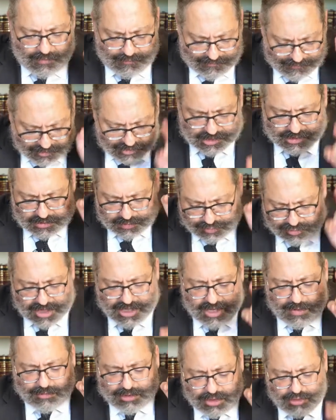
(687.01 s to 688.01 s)
First,
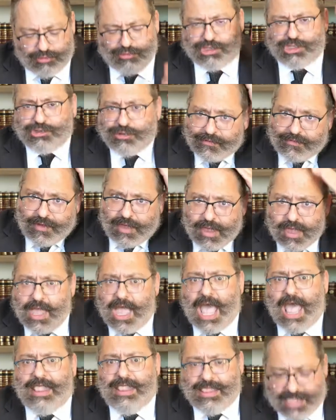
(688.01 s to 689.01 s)
bring him to do tshuva,
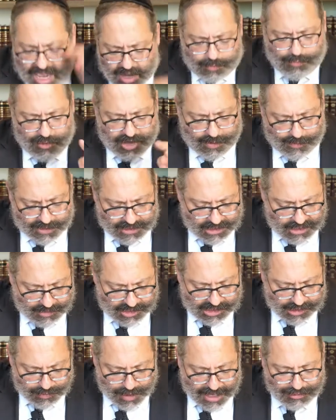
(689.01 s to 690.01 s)
and then bring him into the
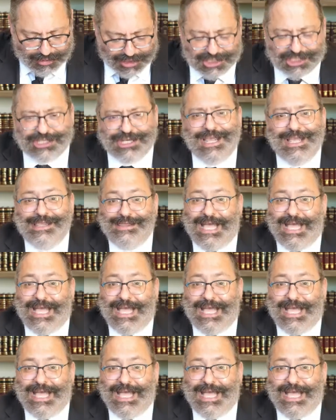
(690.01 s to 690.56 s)
base medrash.